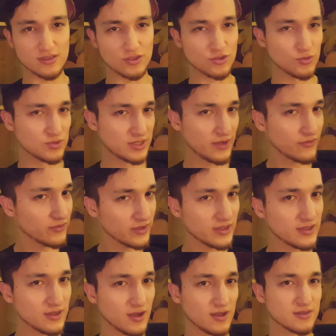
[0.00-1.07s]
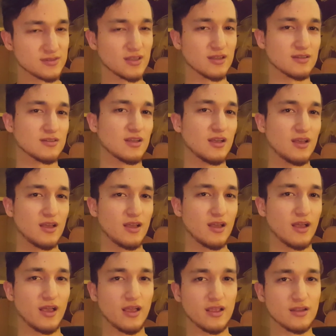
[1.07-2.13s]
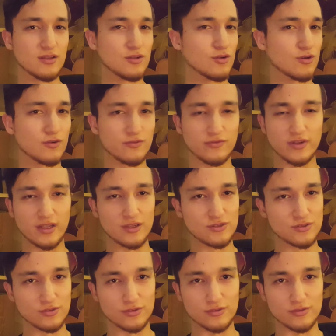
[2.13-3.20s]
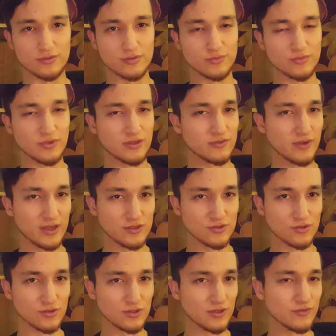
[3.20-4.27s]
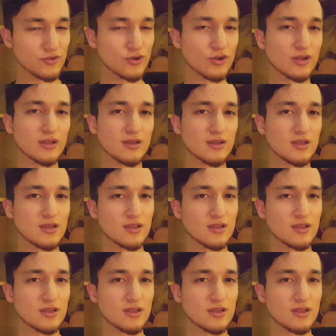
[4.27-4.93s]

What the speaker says: And so definitely contact your financial advisor if you're going to